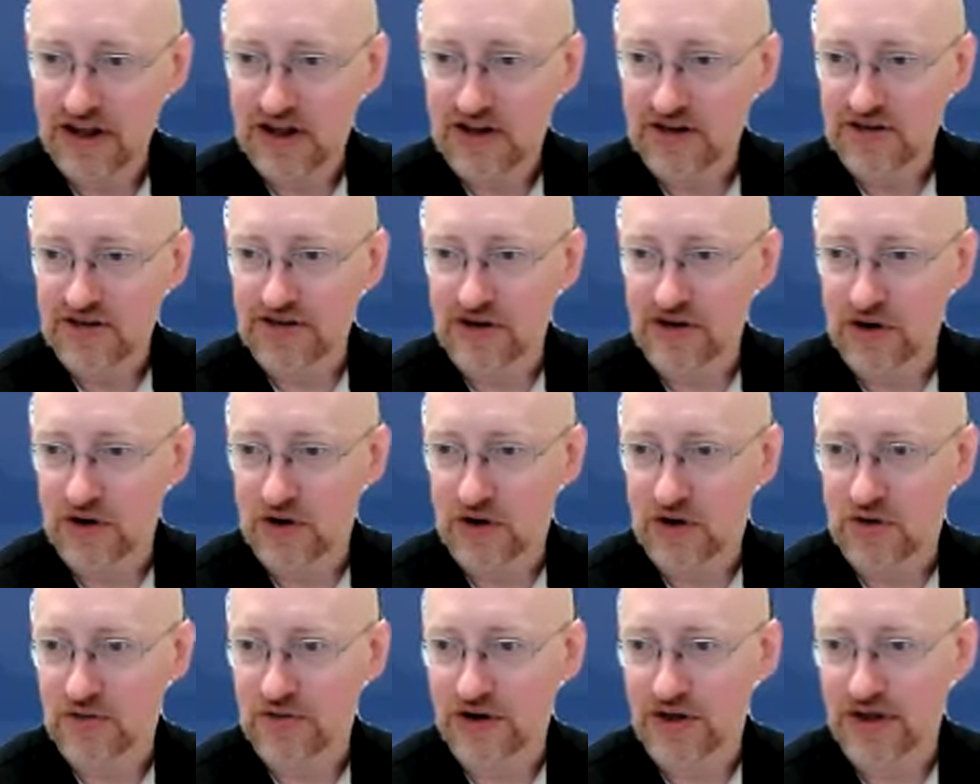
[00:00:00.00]
So
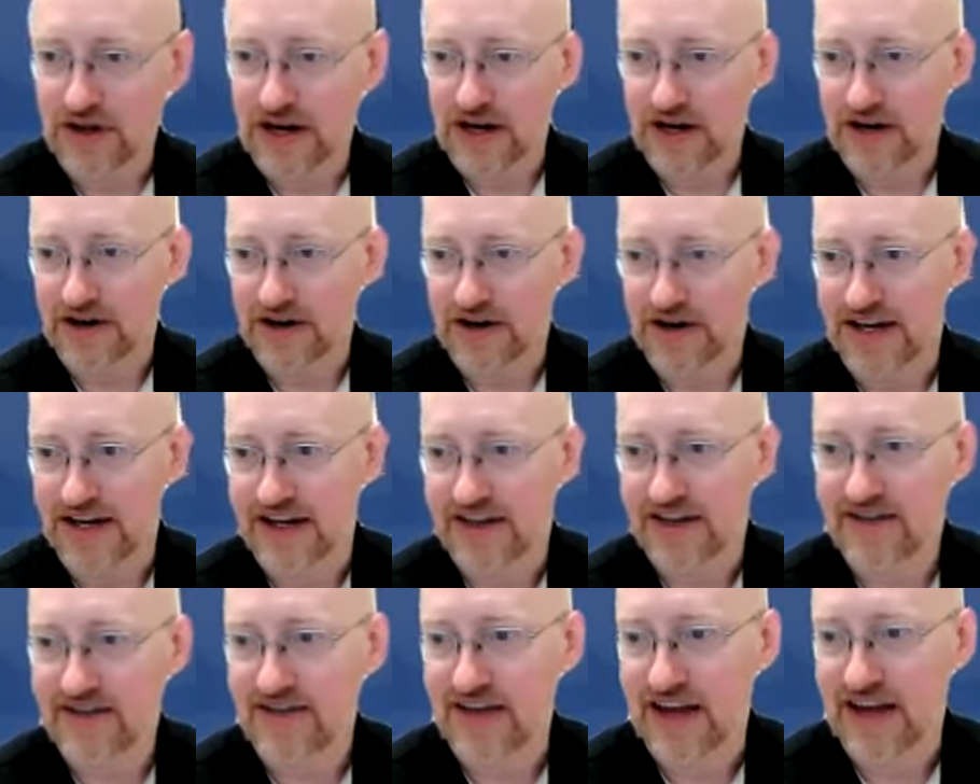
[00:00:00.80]
over there,
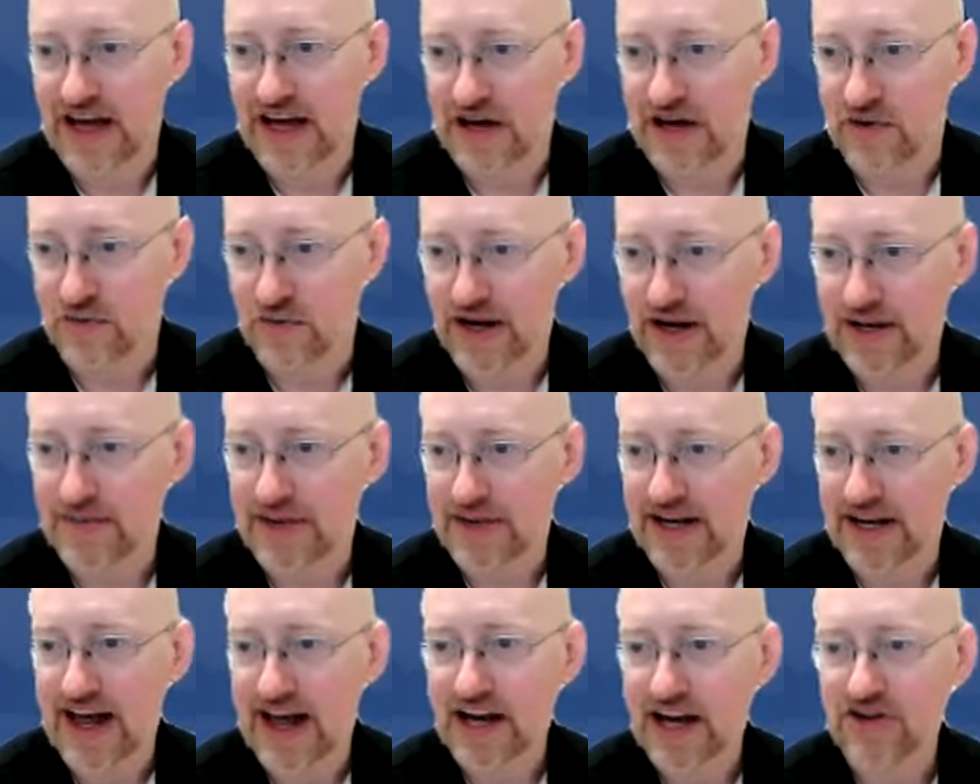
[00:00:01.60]
it's saying
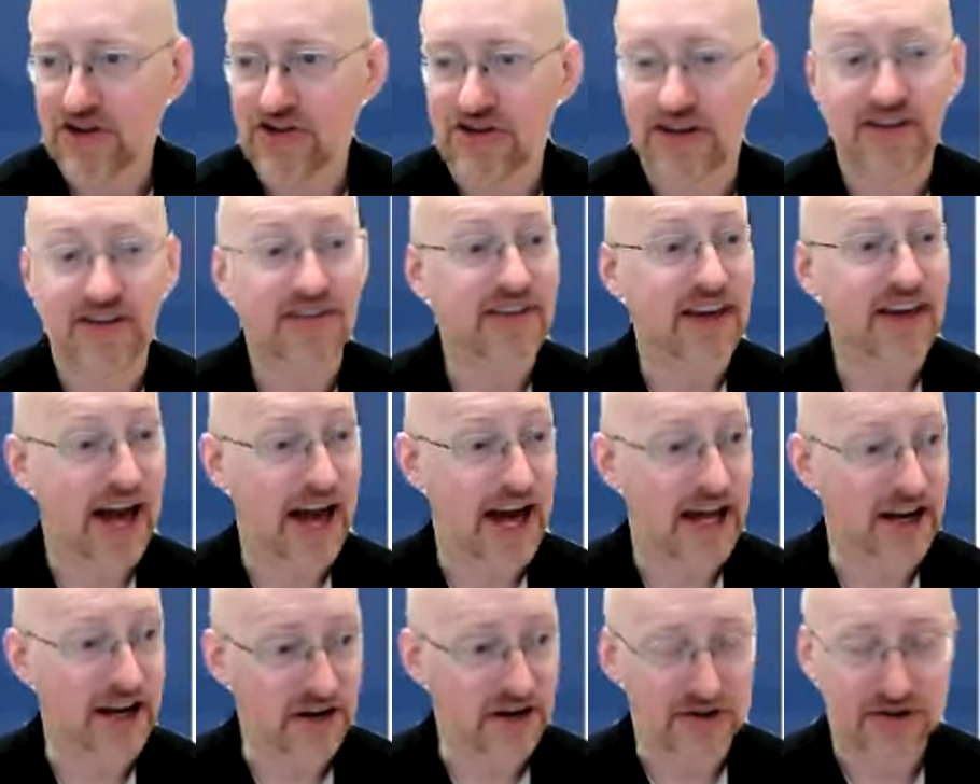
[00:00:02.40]
recommended actions,
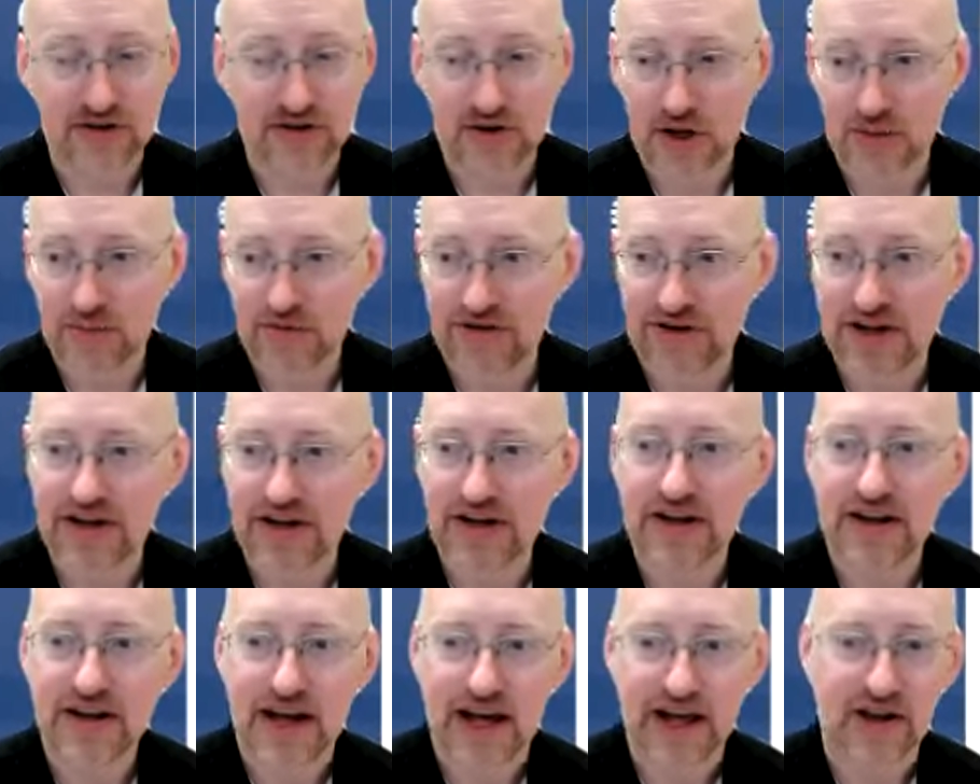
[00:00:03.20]
add a
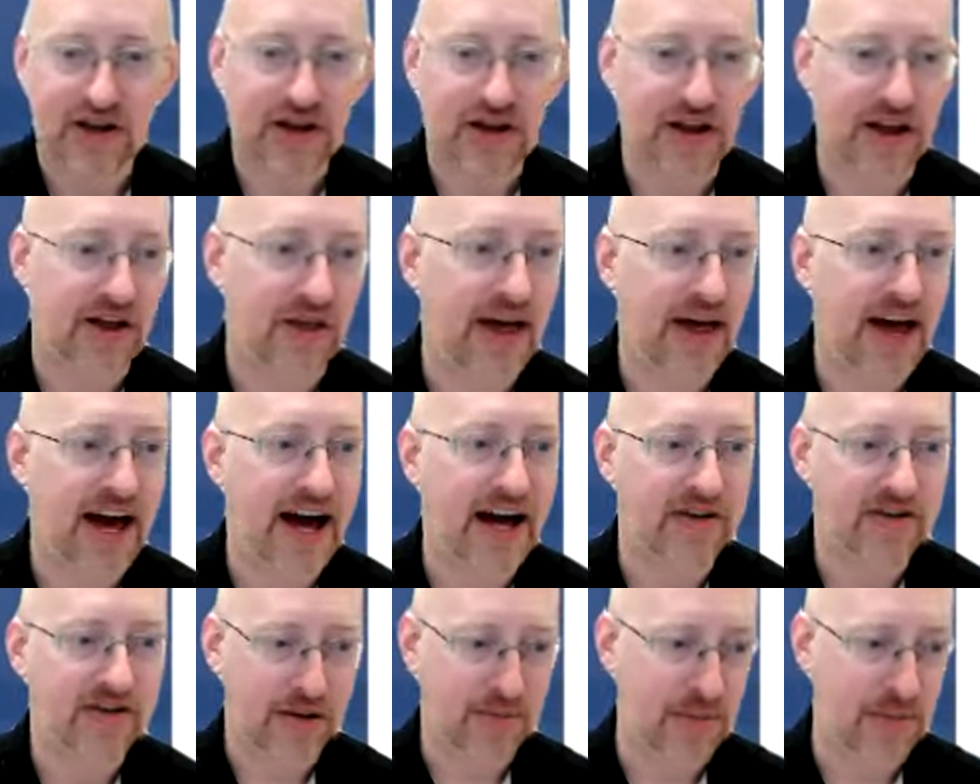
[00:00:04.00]
description. I click
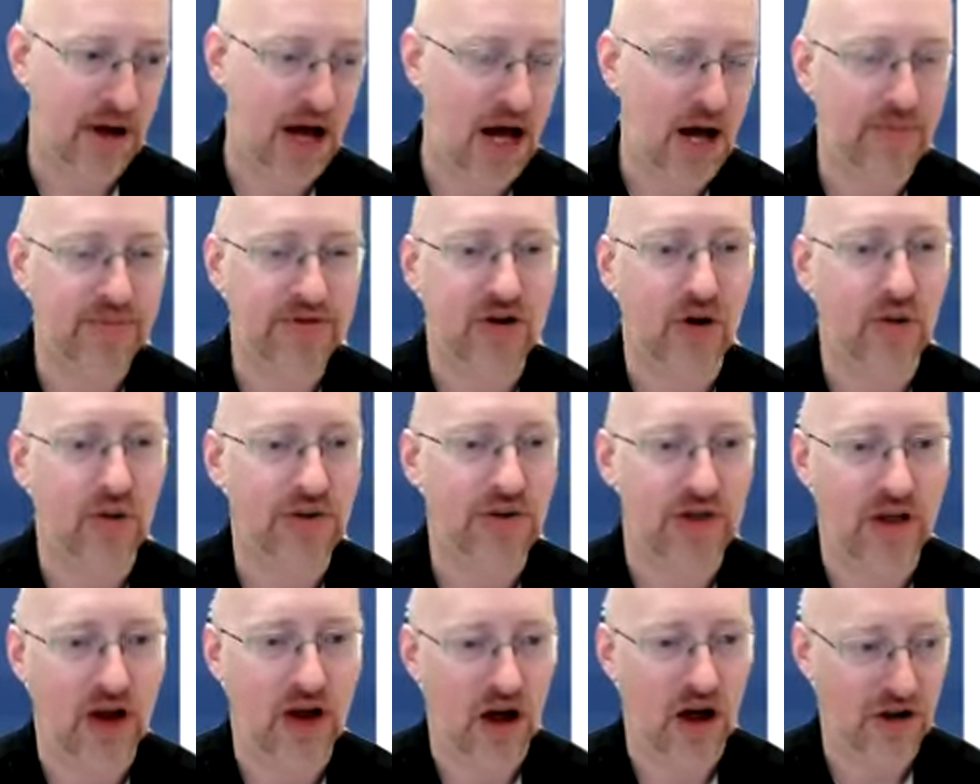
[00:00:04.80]
that, it pops
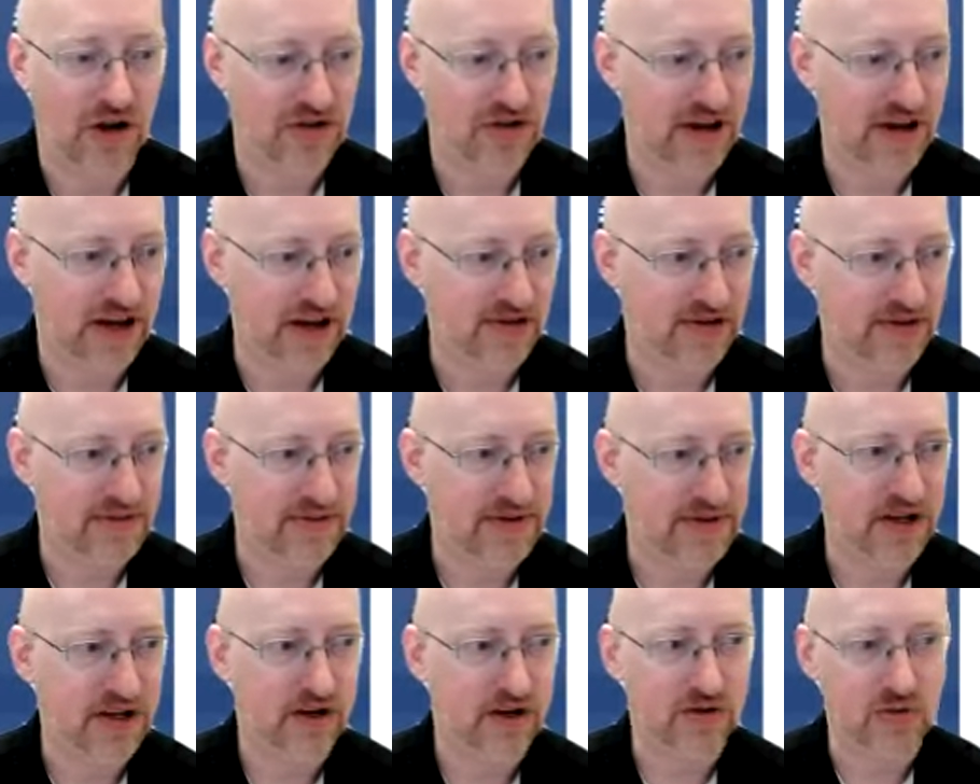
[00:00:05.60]
open the alt text
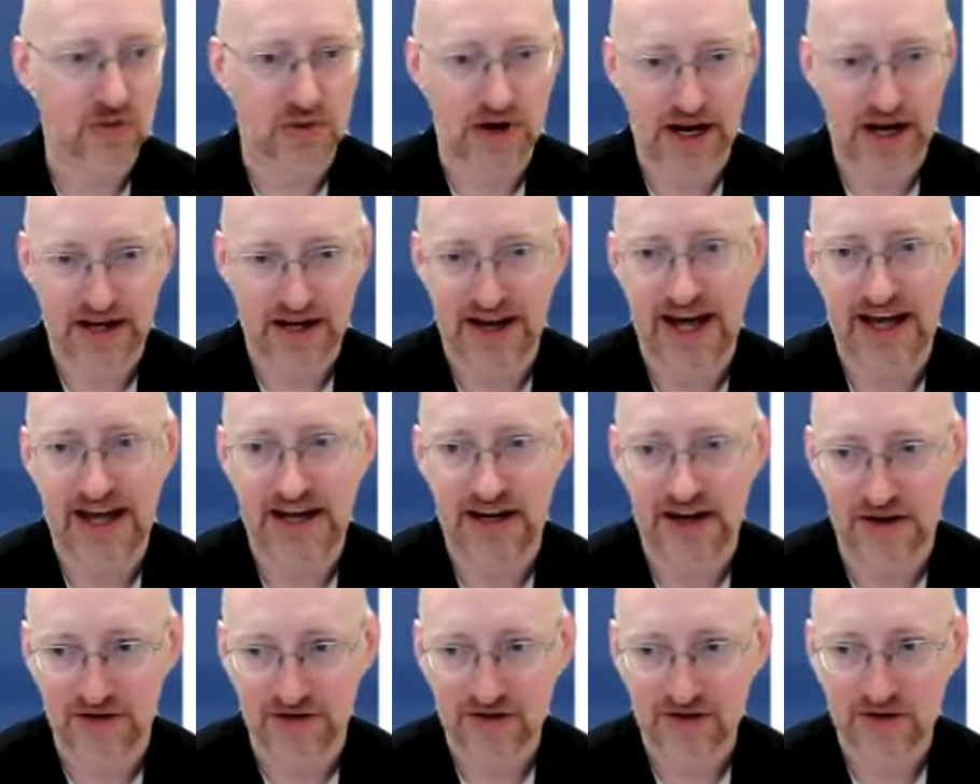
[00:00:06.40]
field where I can add
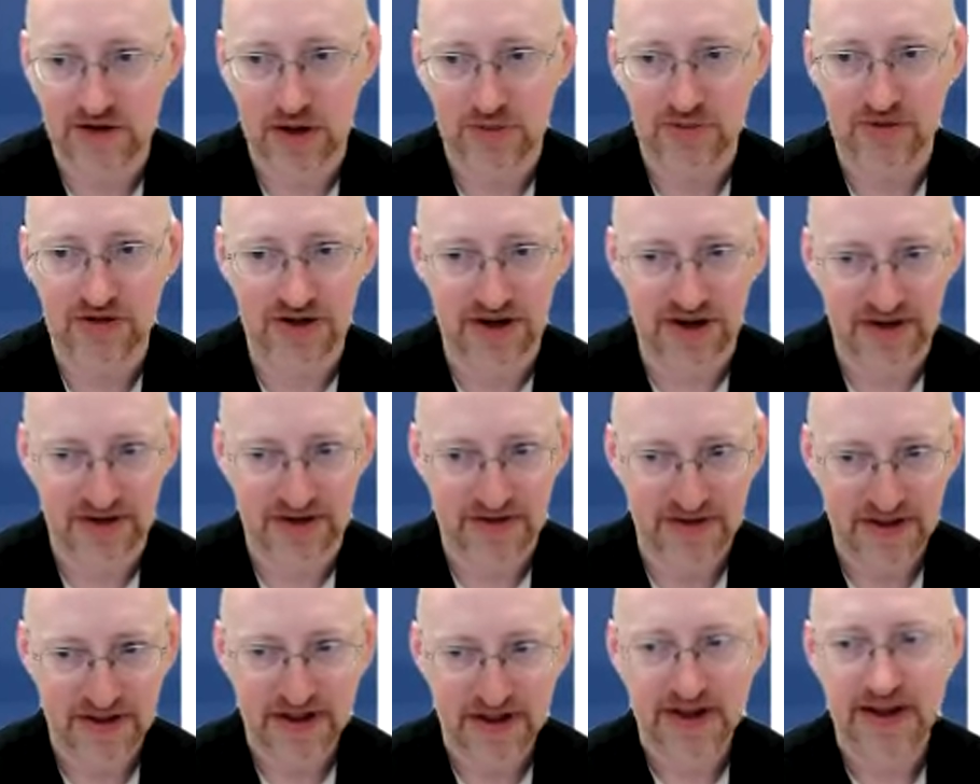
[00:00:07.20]
a
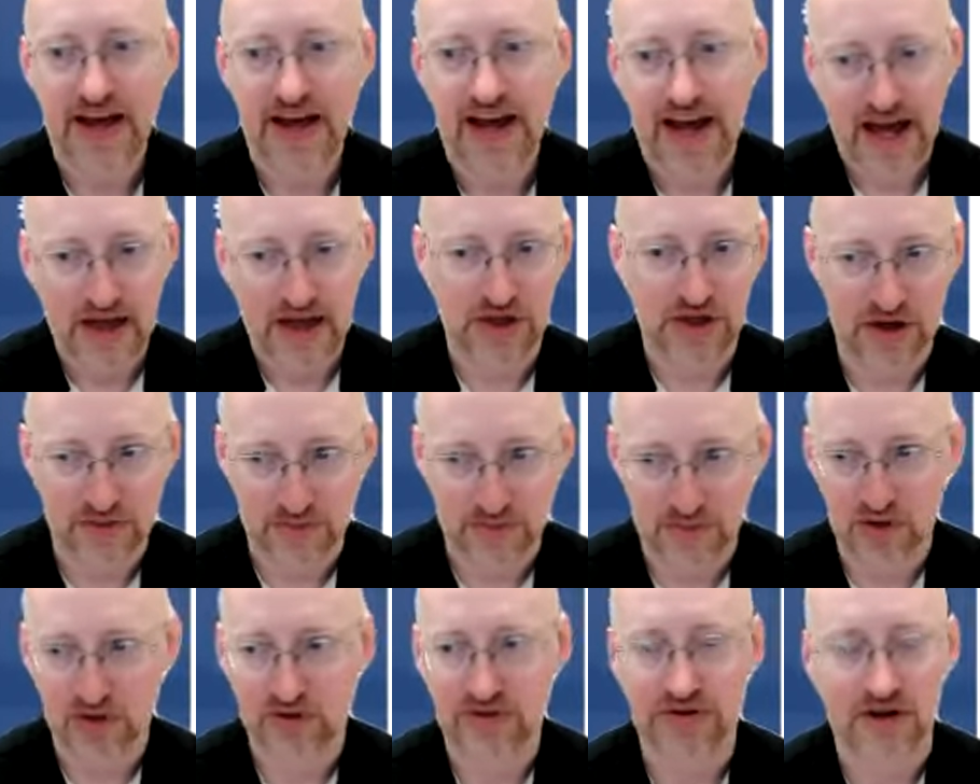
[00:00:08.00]
description, and then it
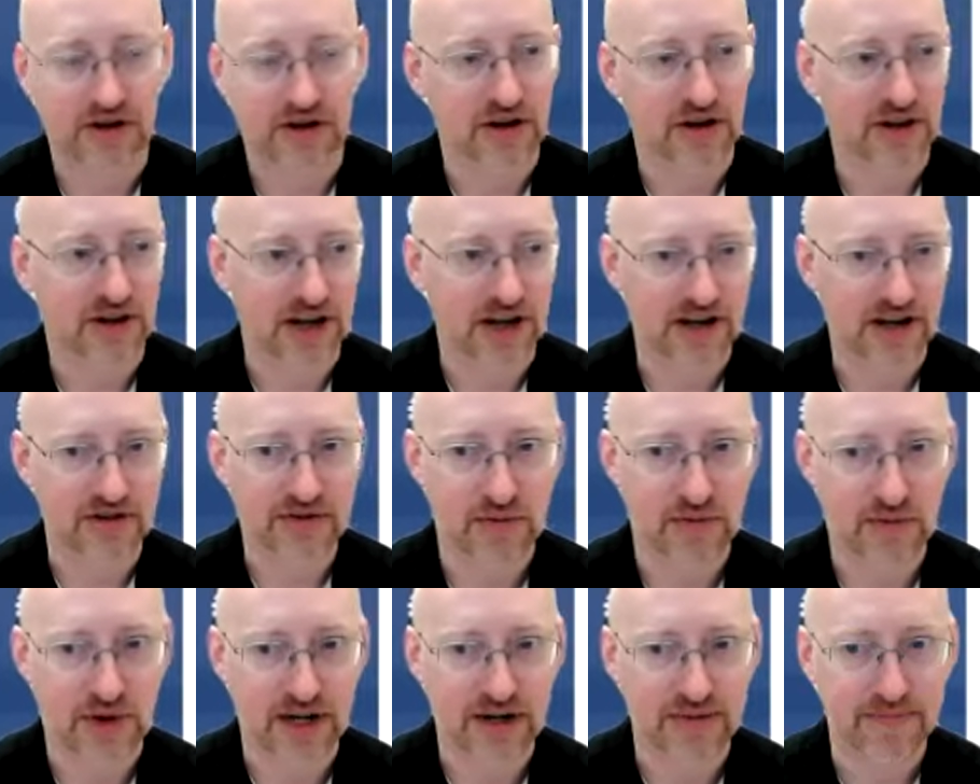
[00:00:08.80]
moves on to the
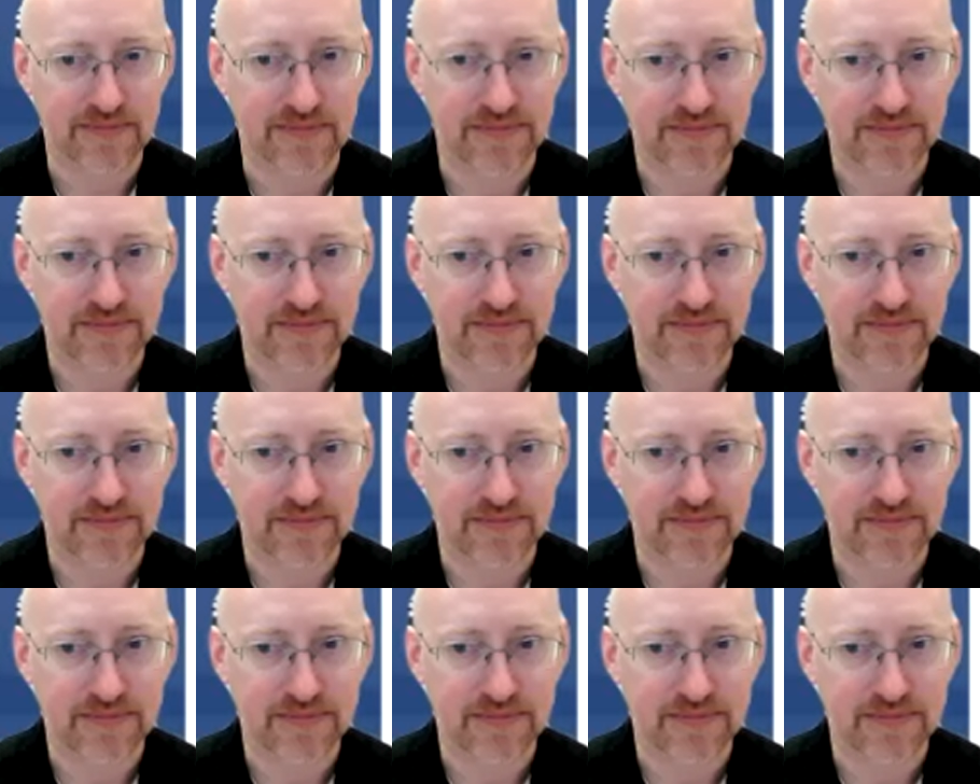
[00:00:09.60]
next one.